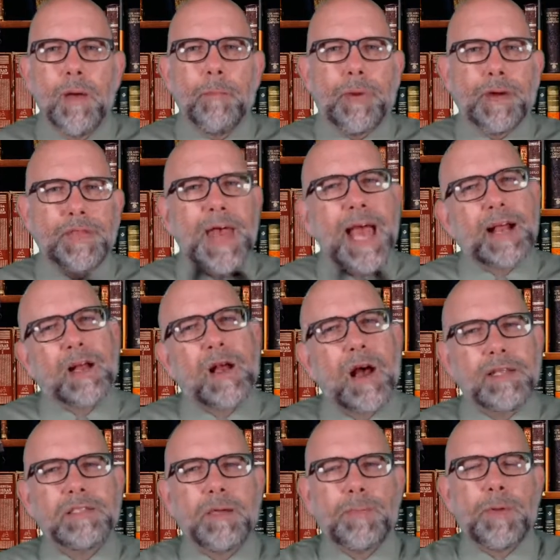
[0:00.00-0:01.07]
But that
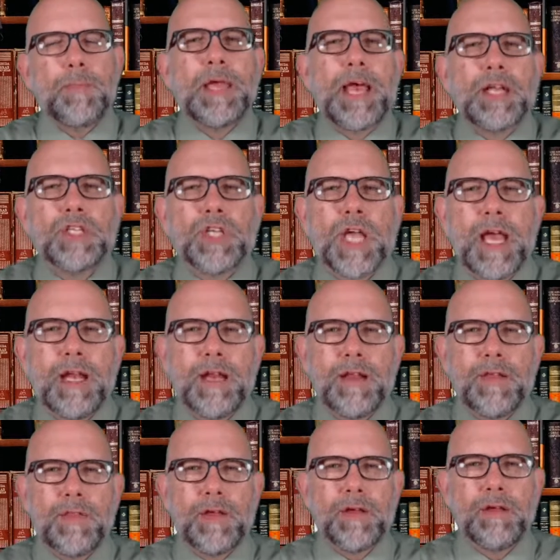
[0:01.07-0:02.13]
concept of being educated
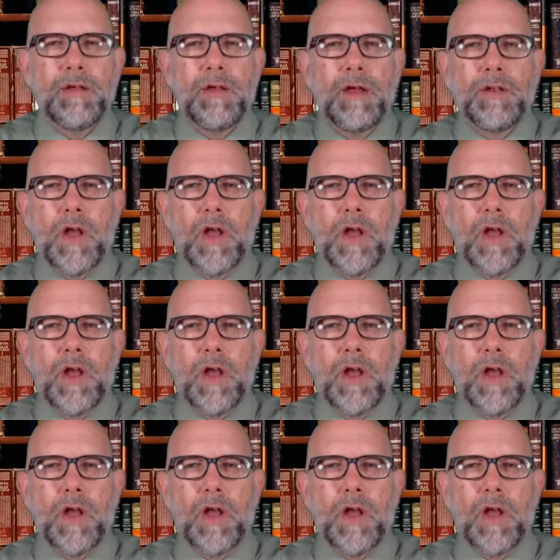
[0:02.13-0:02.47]
in the